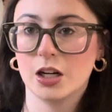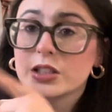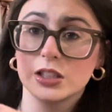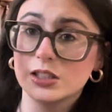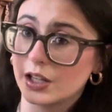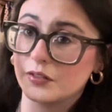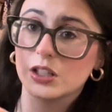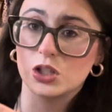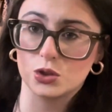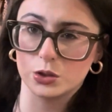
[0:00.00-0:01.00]
This is definitely
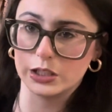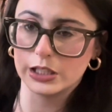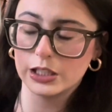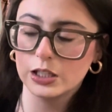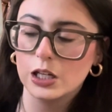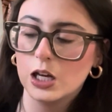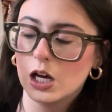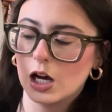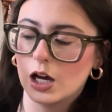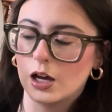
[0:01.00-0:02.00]
intriguing.
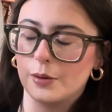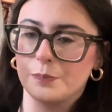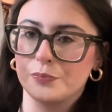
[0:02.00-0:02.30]
So